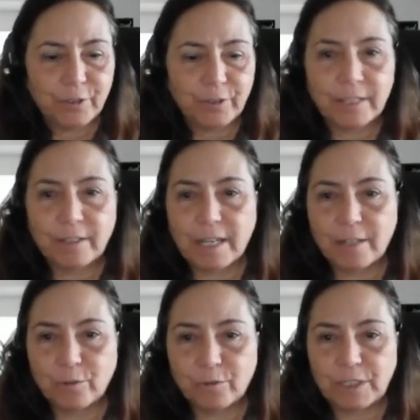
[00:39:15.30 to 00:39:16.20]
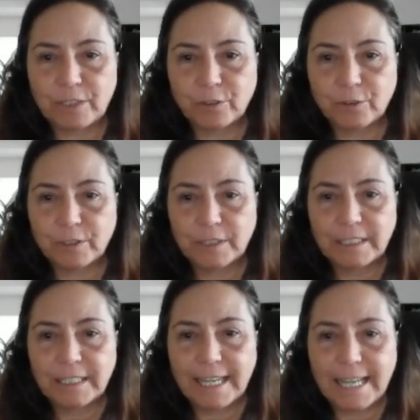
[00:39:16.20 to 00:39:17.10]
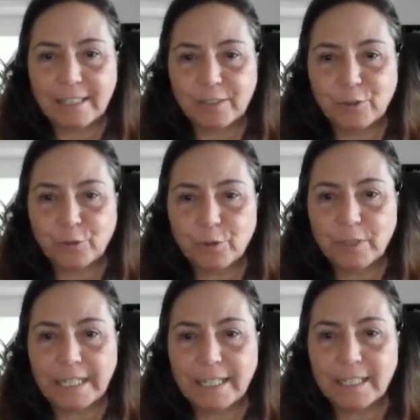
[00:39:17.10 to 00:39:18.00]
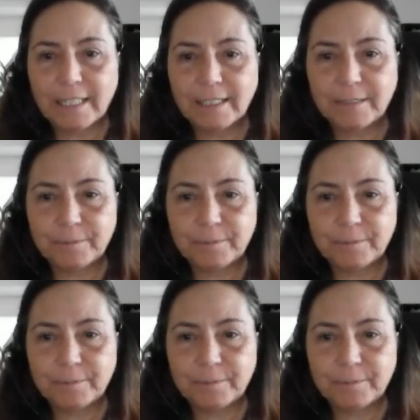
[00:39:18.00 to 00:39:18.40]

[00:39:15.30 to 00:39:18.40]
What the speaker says: today. I don't need to add a store link